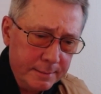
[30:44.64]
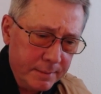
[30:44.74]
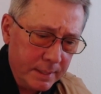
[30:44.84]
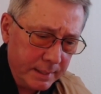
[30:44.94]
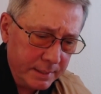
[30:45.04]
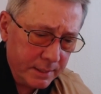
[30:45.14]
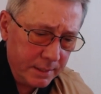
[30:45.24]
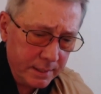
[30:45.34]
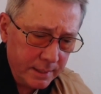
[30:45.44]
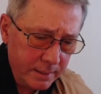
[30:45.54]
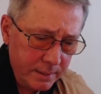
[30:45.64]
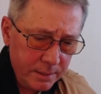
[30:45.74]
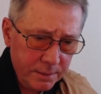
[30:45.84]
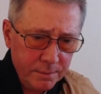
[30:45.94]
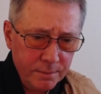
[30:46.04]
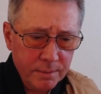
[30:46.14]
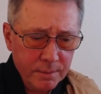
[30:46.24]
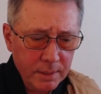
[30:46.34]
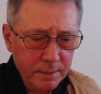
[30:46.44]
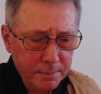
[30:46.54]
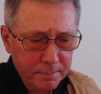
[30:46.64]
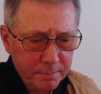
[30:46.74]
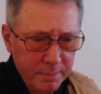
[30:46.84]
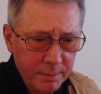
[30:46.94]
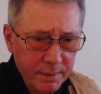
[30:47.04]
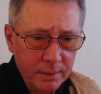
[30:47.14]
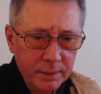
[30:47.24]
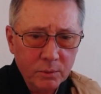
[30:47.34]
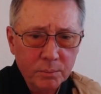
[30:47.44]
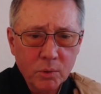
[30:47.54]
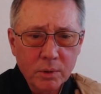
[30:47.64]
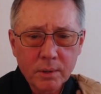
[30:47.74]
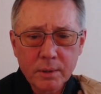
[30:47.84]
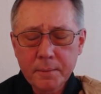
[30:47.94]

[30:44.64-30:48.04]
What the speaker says: Now, this could get into maybe a little more